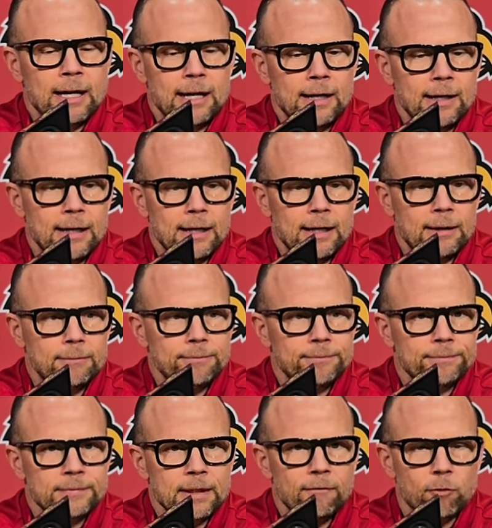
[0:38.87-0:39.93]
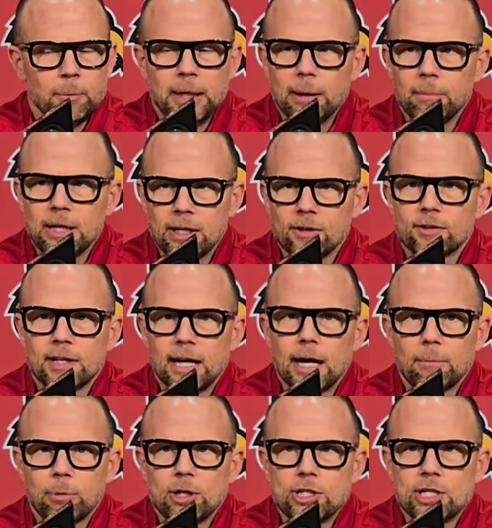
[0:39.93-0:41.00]
and for me to be here
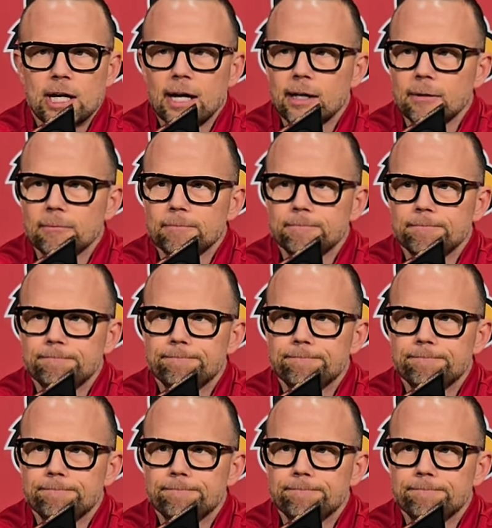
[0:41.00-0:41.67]
today, I appreciate it.